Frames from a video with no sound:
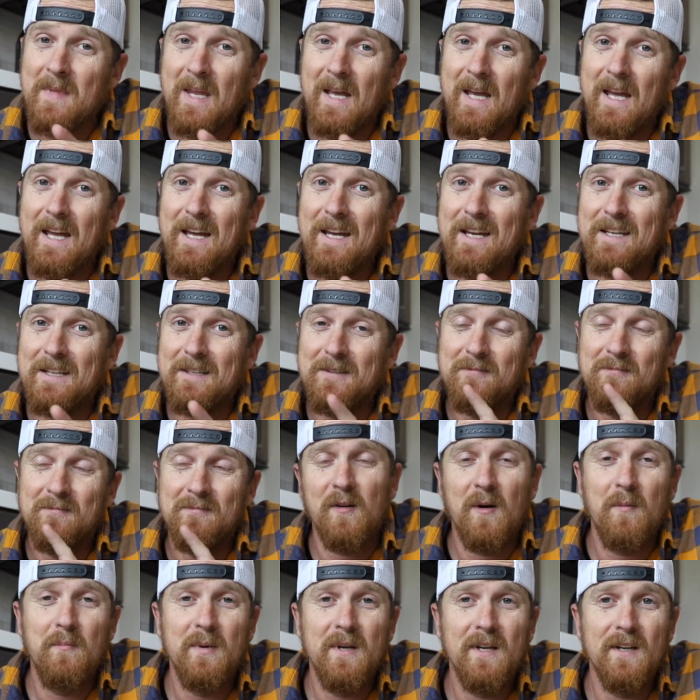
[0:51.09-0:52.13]
And if
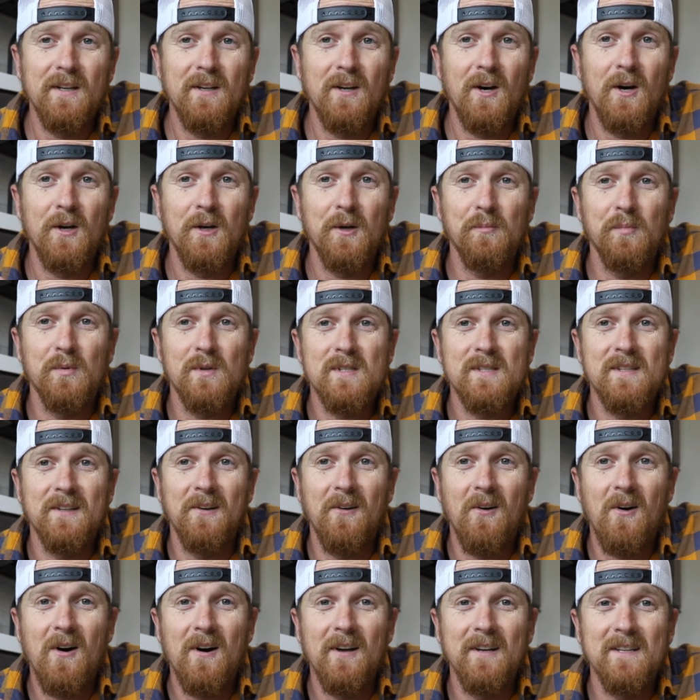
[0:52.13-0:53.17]
I'm being 100%
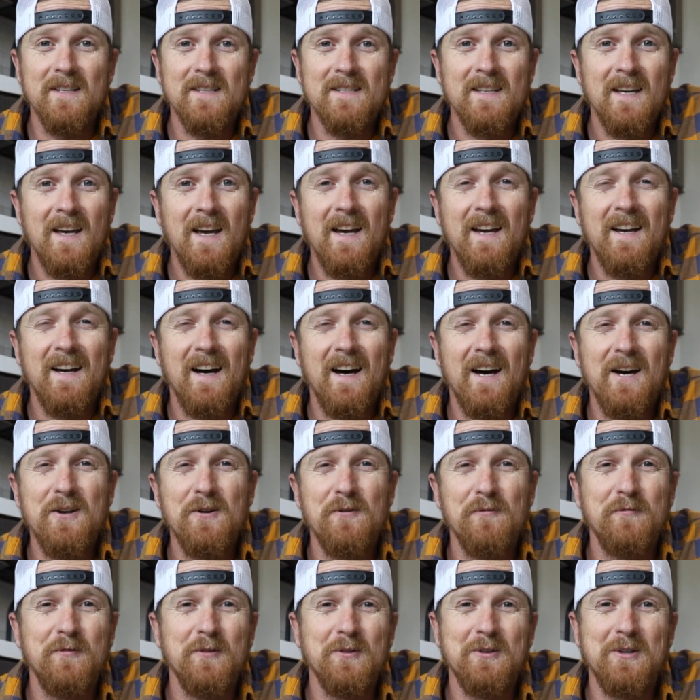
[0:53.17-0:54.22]
honest, I
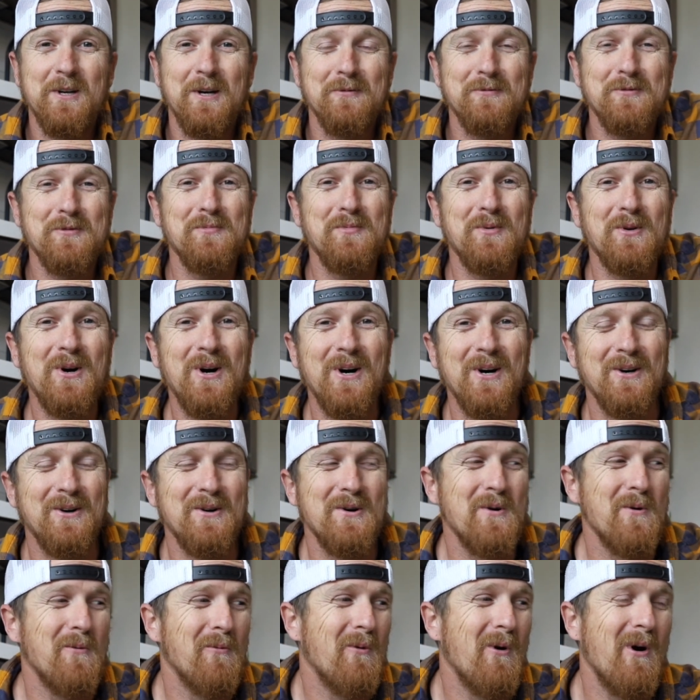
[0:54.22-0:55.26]
don't feel comfortable
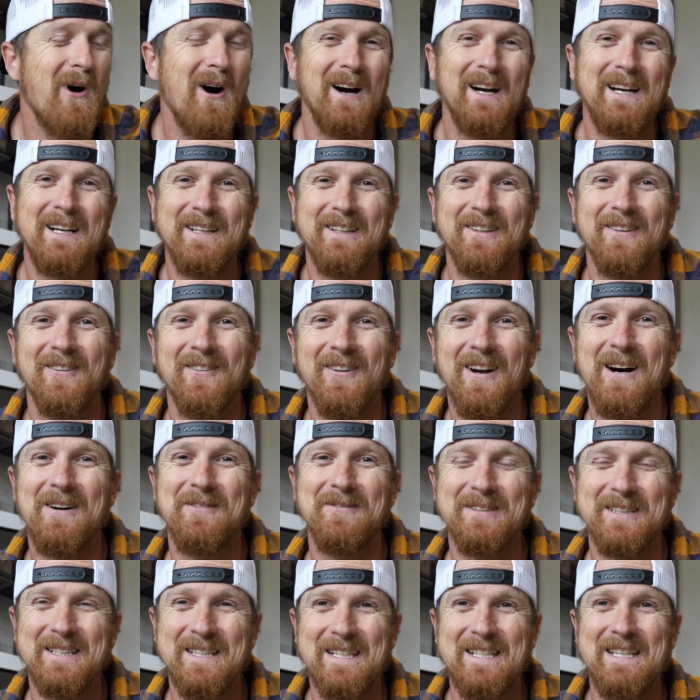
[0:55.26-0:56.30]
walking around
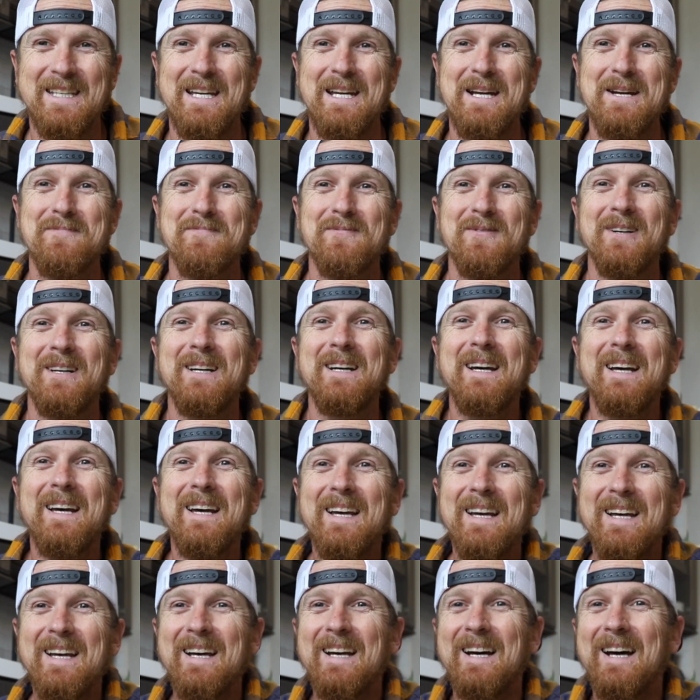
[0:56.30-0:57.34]
with the camera
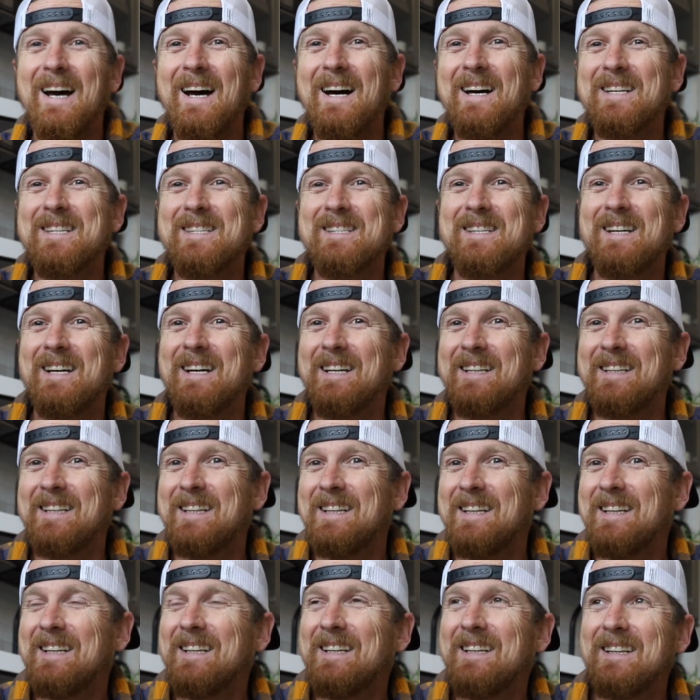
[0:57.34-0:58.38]
outside
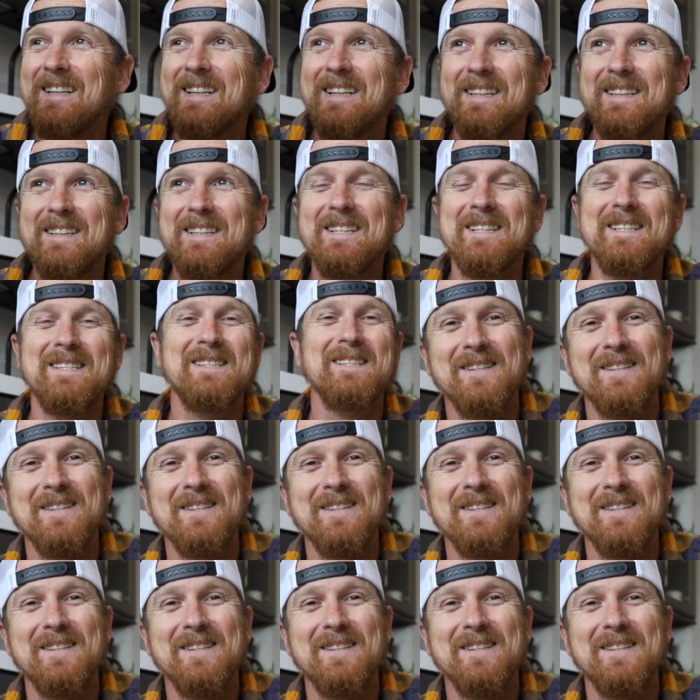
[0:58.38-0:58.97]
like this.